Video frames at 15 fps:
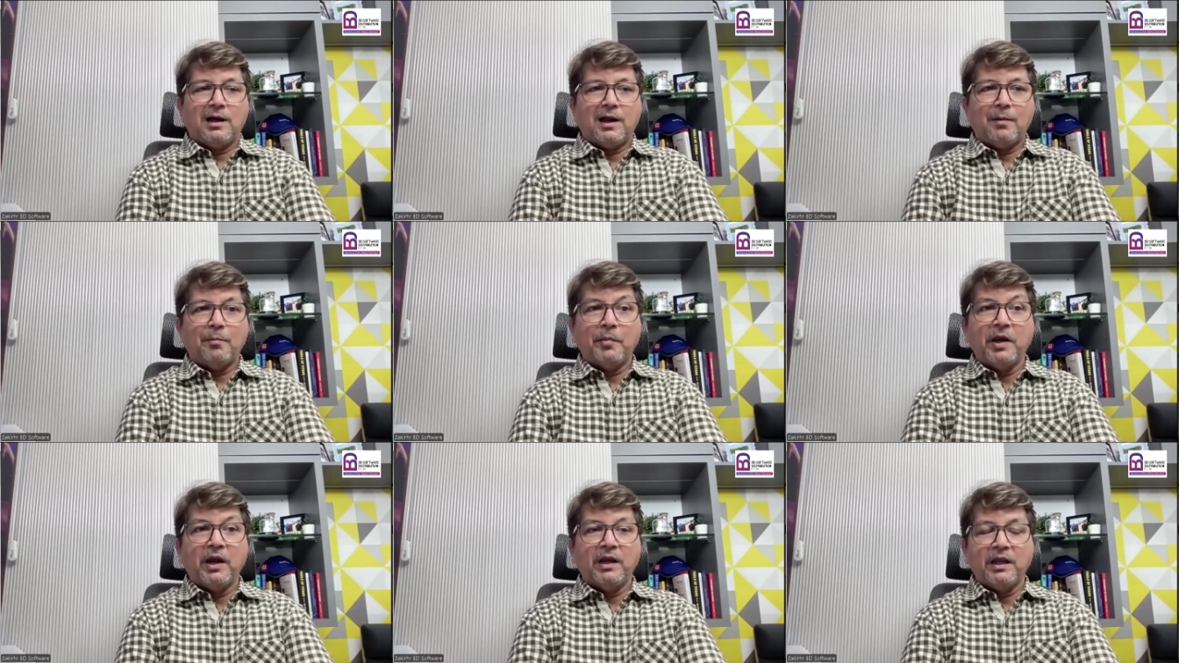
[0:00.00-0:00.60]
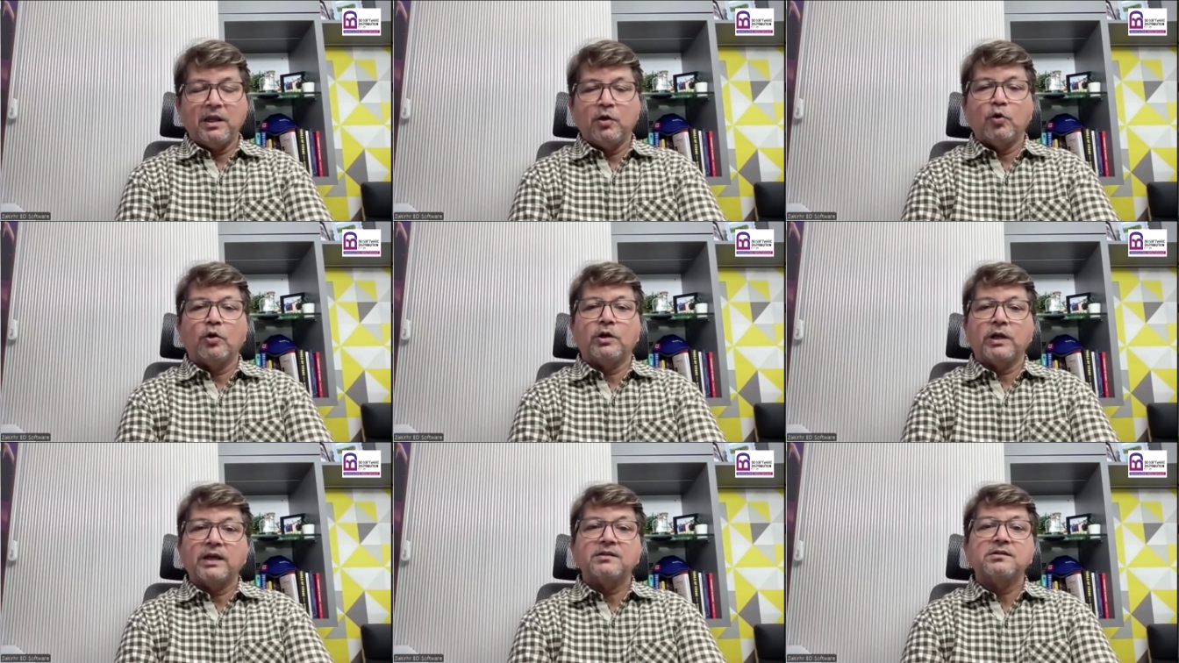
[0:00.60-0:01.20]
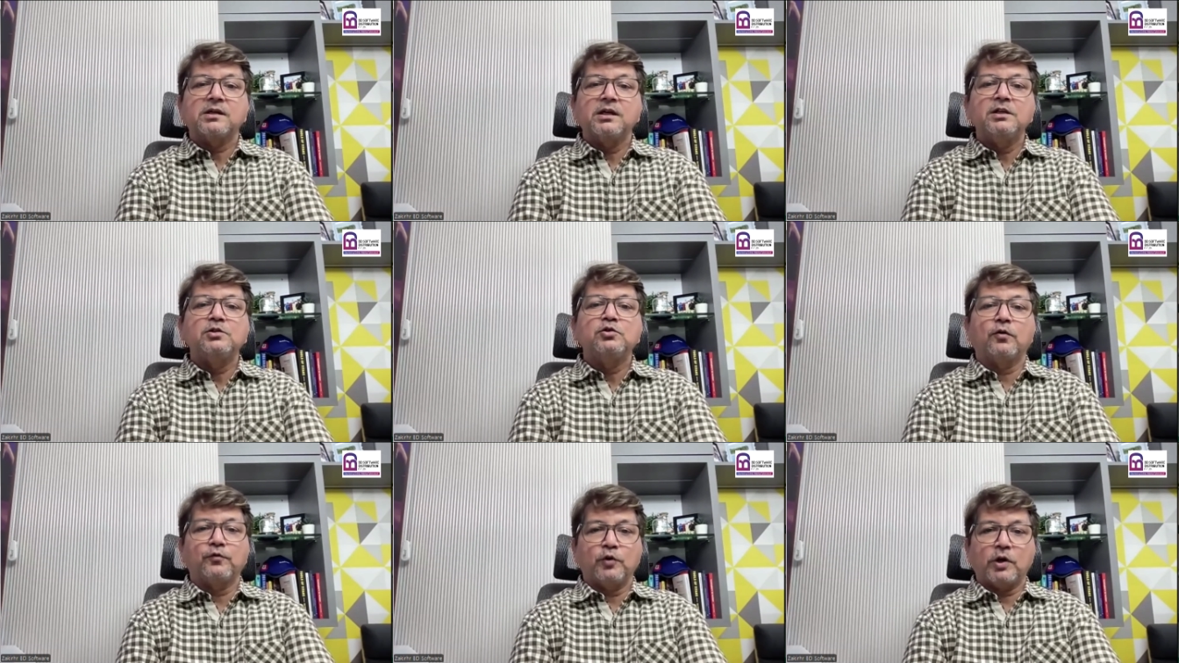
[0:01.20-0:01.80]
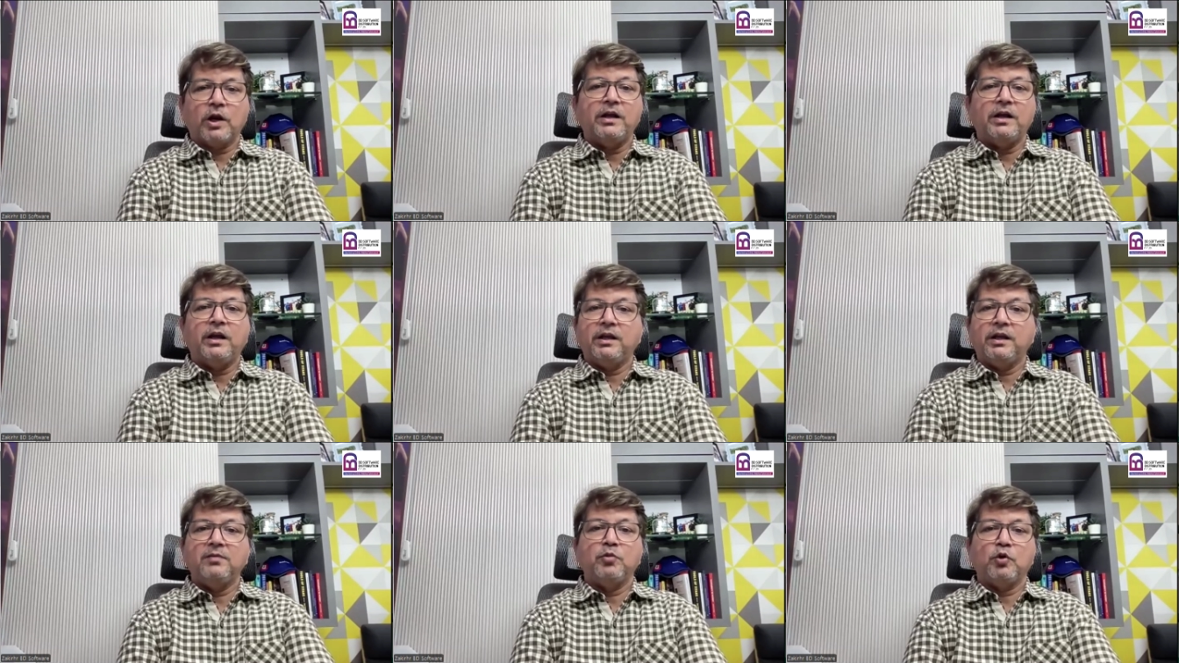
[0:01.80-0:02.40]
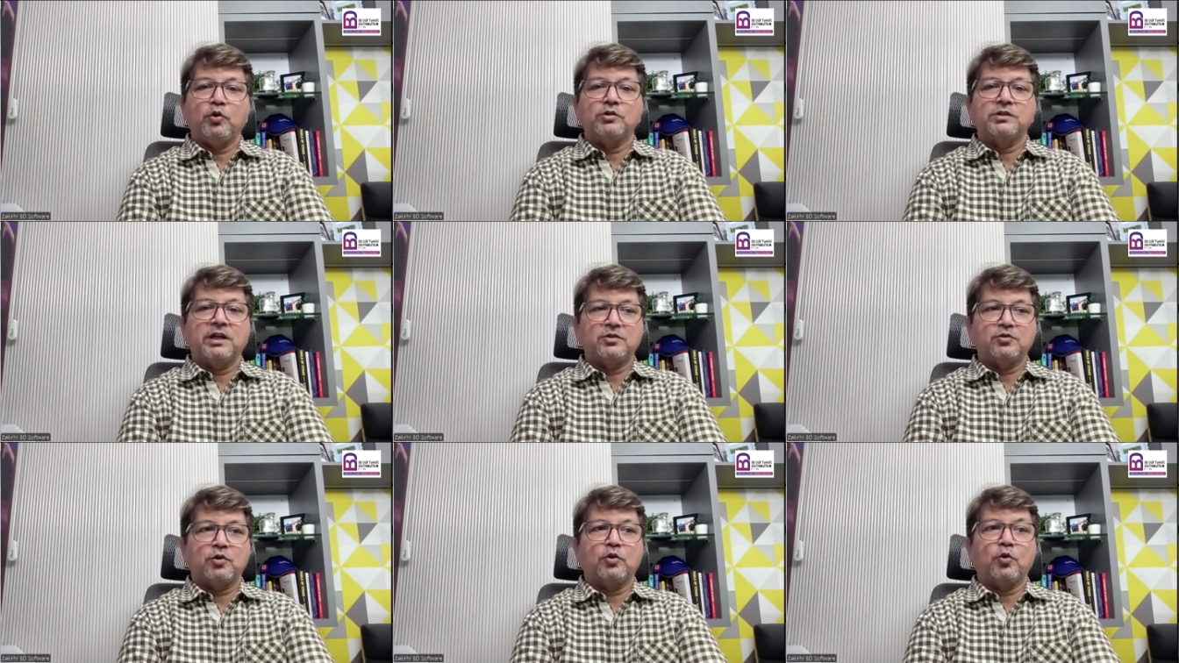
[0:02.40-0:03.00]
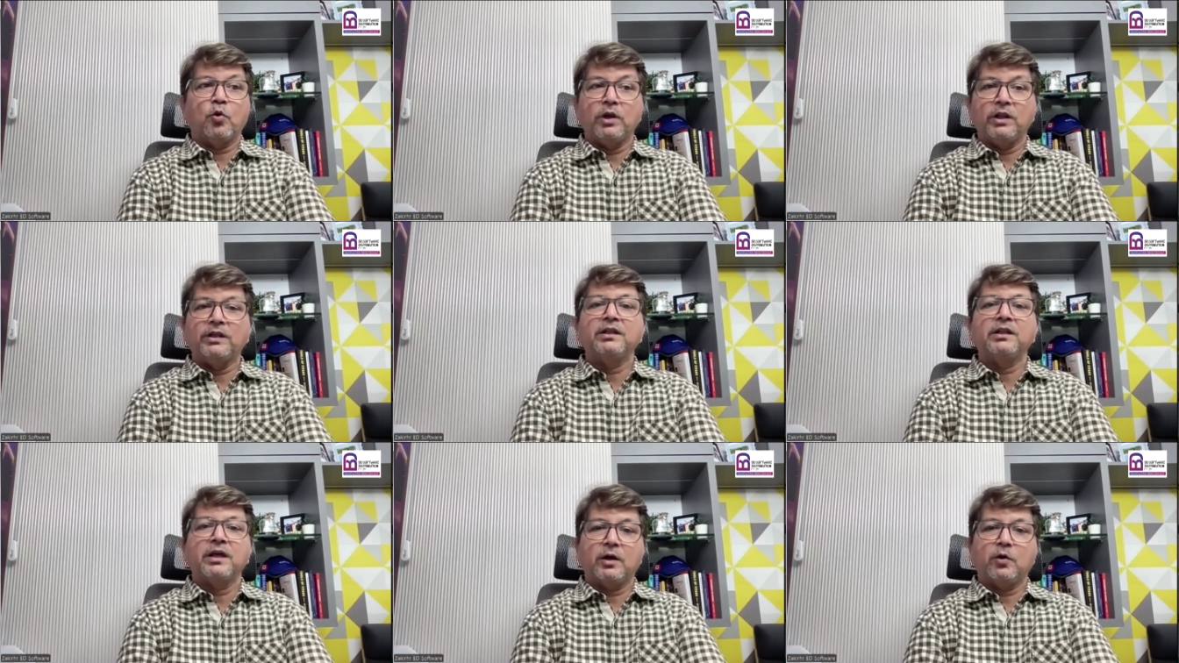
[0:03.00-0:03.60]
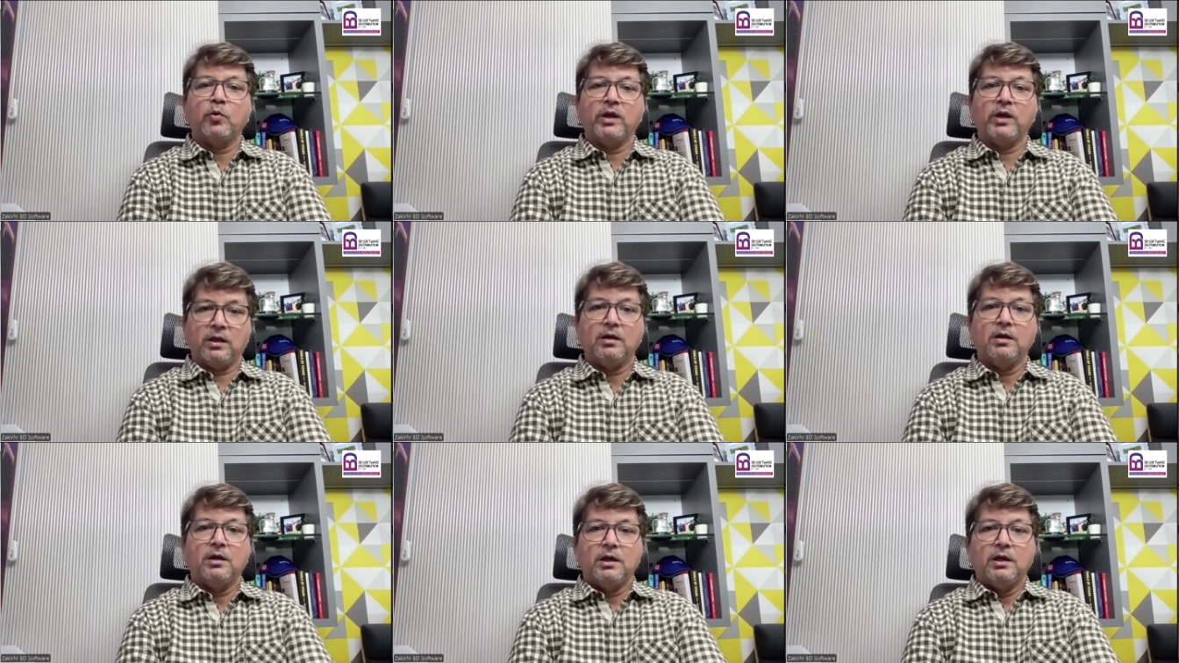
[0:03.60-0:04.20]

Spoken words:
updating your tech skills of your IT team, because that's not the only thing they are doing.